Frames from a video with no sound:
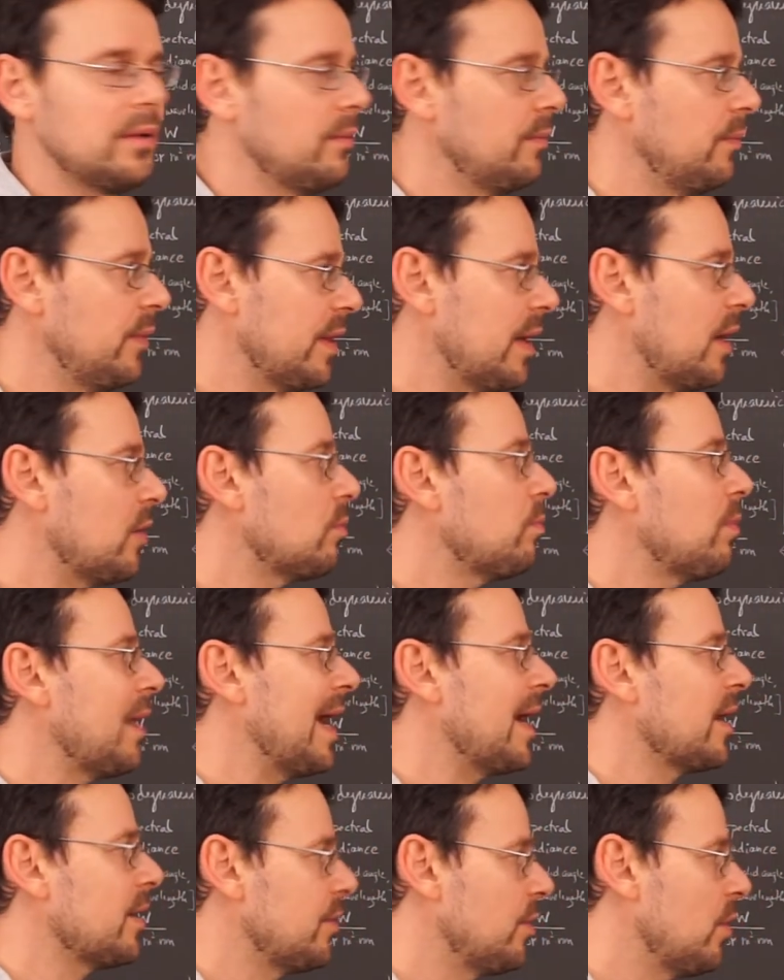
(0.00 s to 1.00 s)
Without
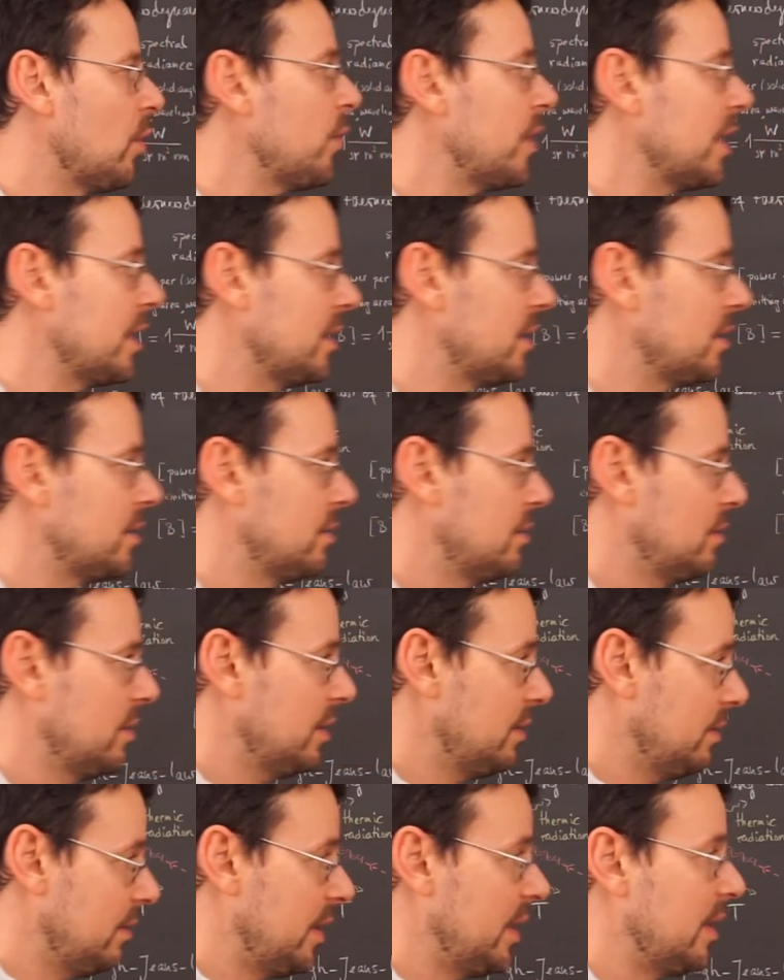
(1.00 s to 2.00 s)
Planck knowing it,
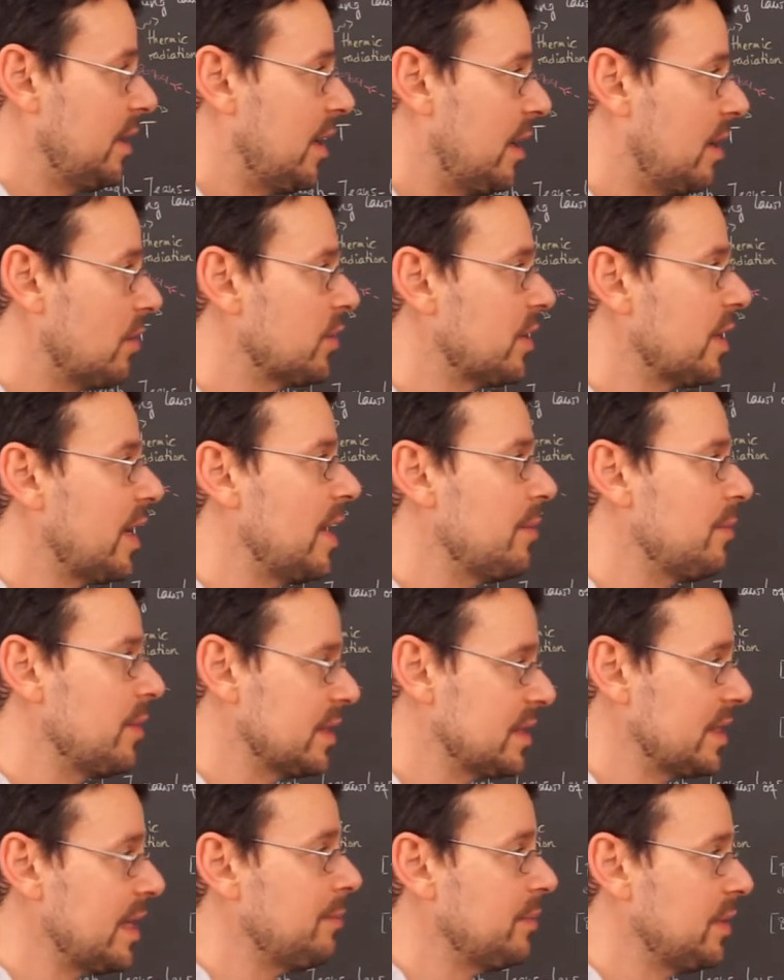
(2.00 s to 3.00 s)
he had a hard time
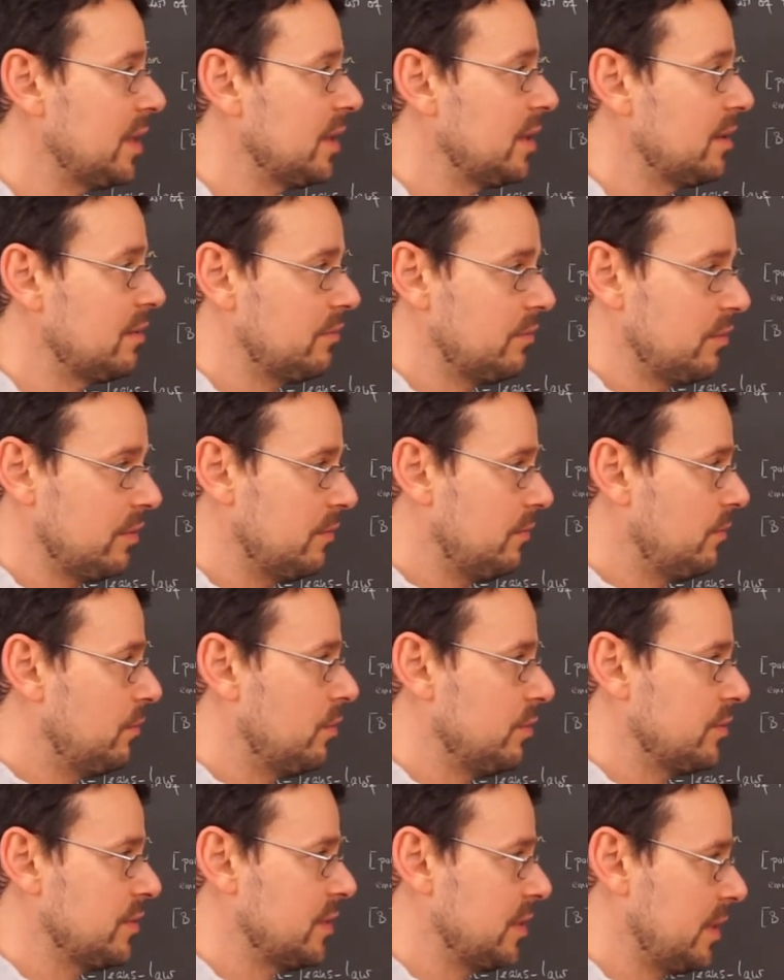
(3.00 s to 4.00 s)
accepting it for the
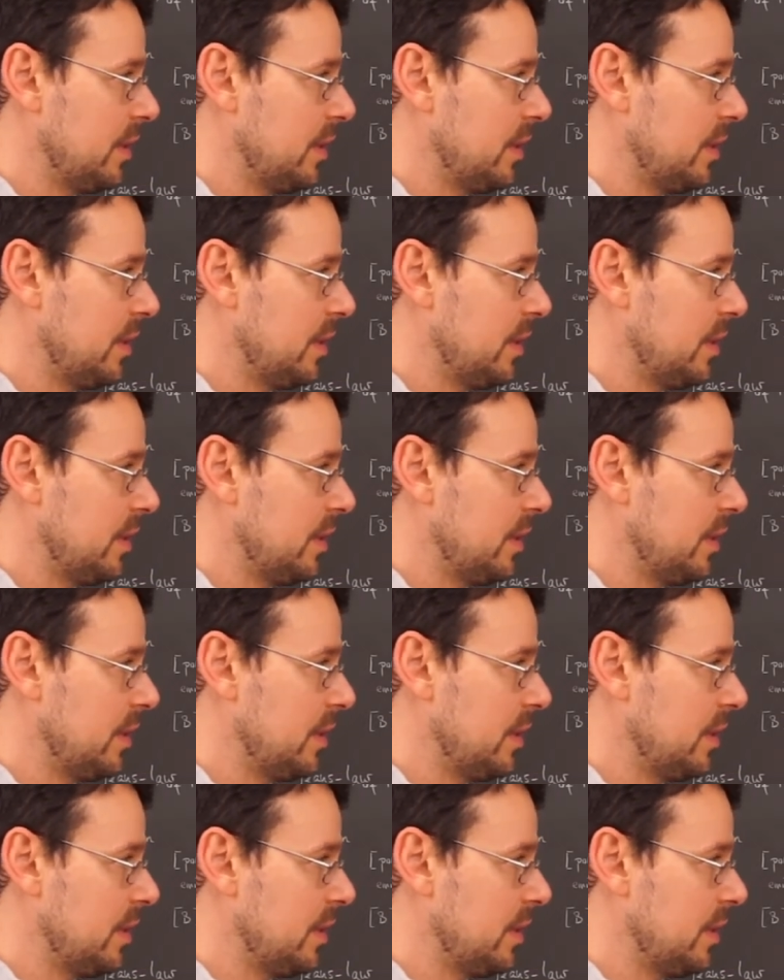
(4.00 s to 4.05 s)
first,